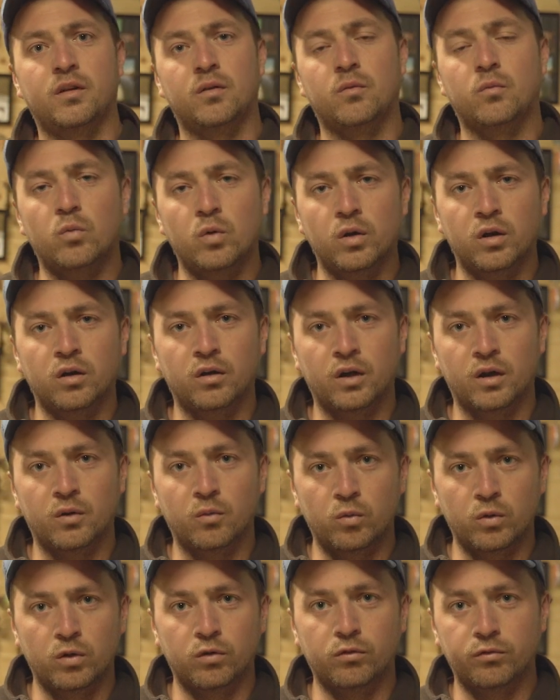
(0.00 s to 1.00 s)
that
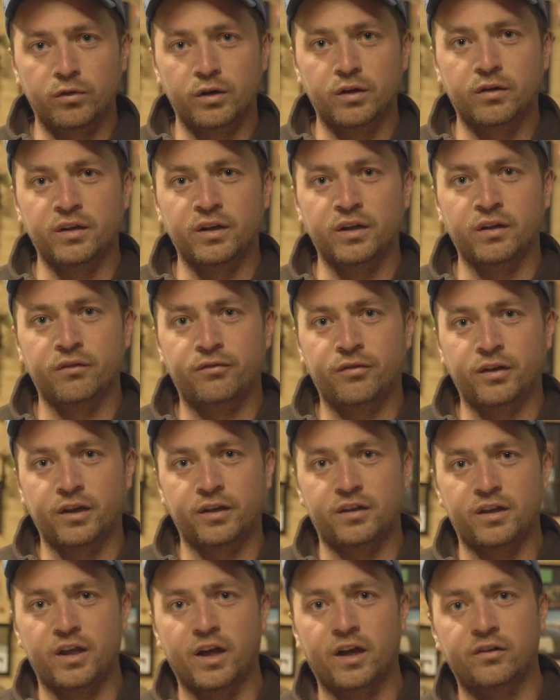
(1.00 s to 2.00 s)
will really
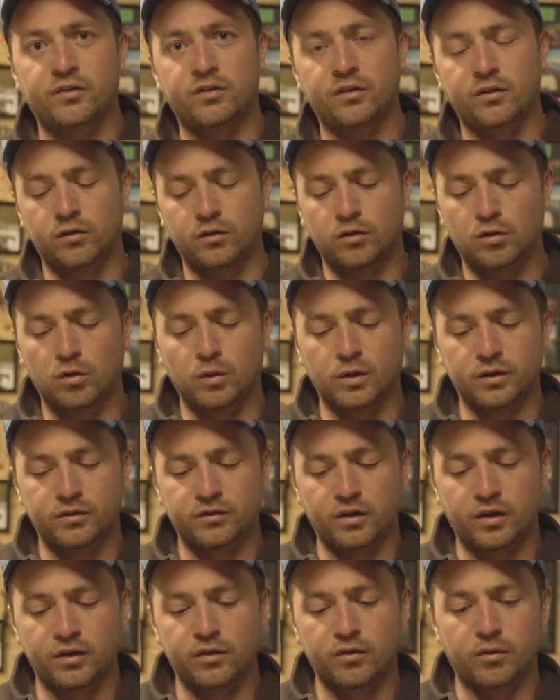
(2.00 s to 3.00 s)
affect the action of the lure.
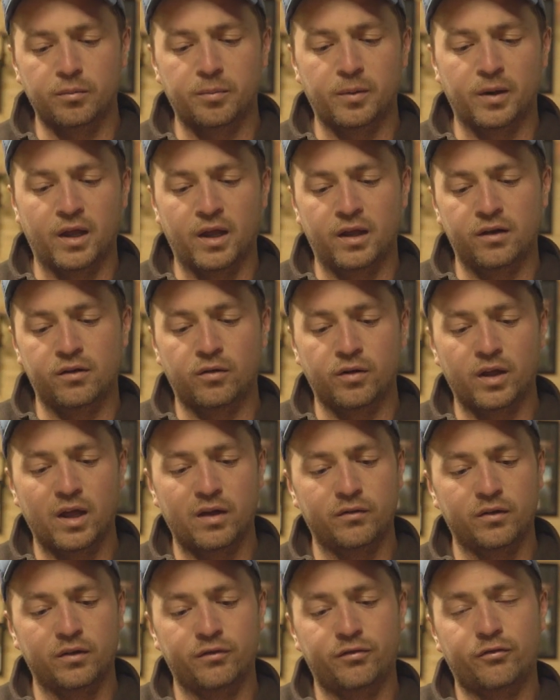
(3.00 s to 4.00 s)
So not
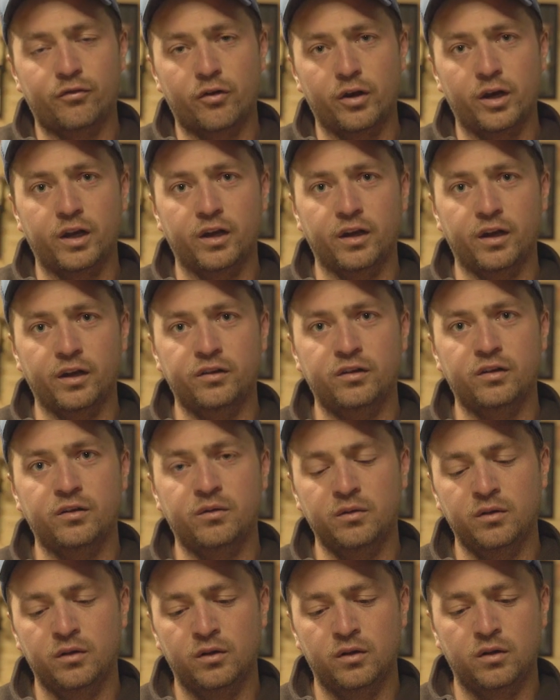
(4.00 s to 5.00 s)
having a free
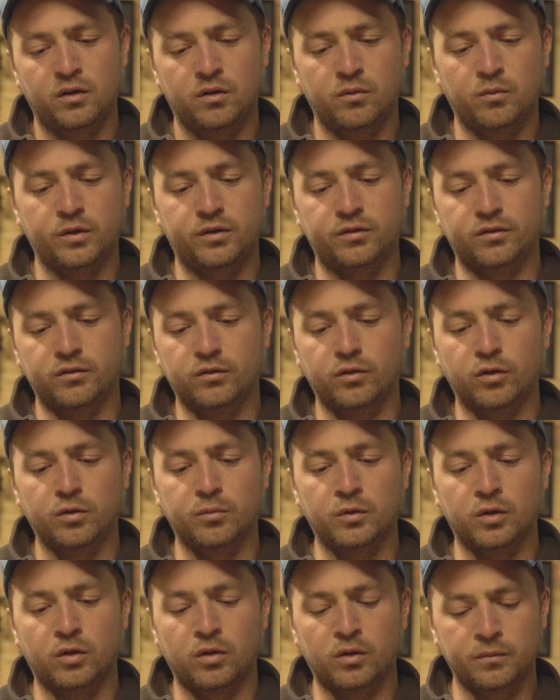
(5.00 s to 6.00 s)
connection, which the
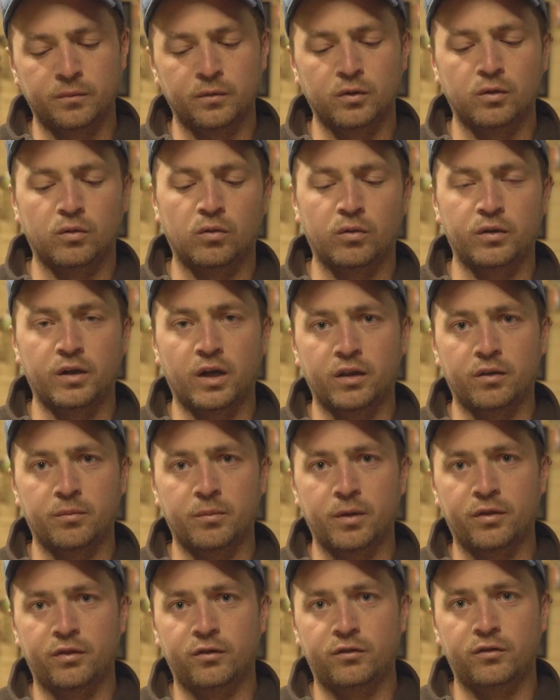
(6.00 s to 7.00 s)
loop knot or the other
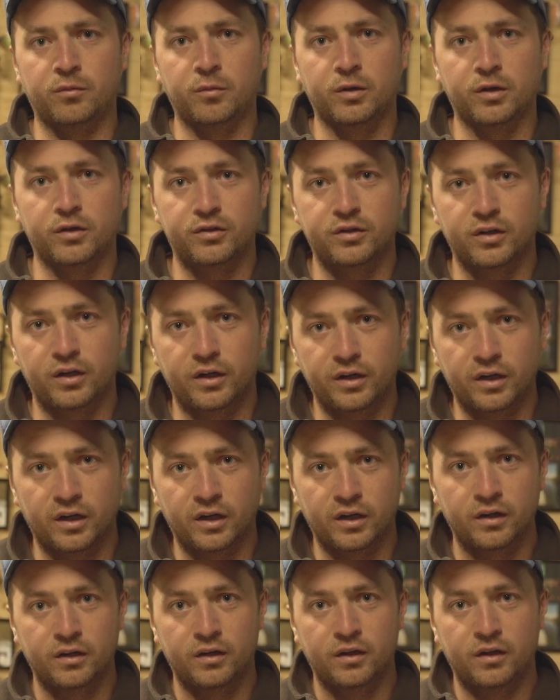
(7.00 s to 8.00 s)
methods I'm going to show
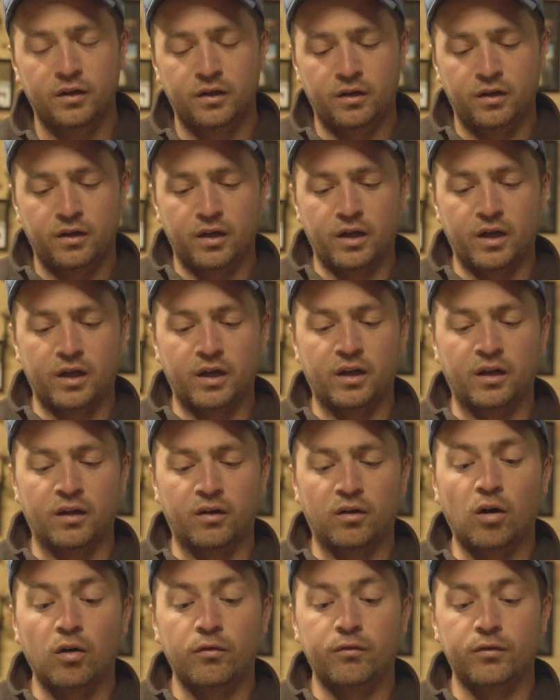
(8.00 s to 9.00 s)
you
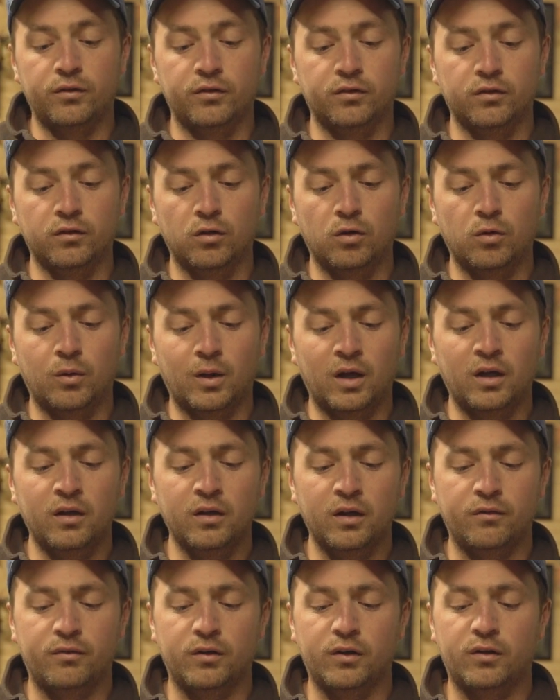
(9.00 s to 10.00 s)
offers the lure.
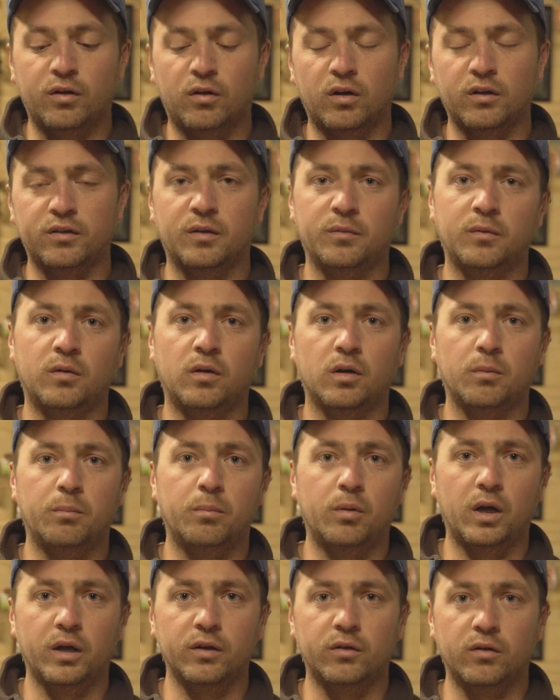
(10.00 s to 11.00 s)
If you tie something like a
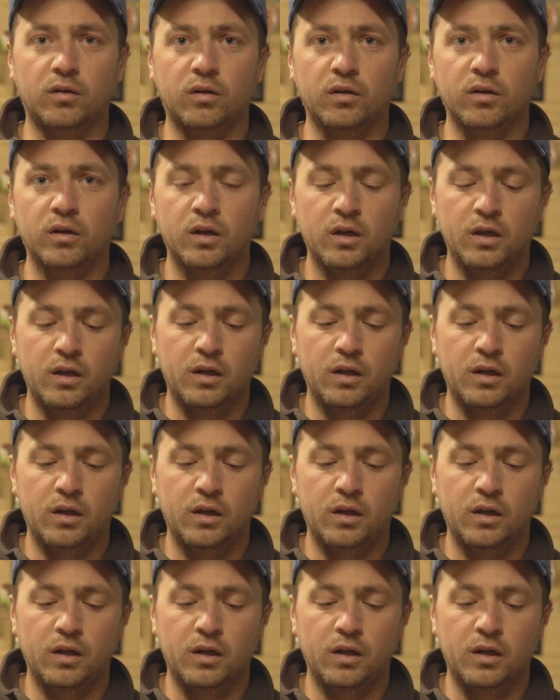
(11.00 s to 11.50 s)
blood knot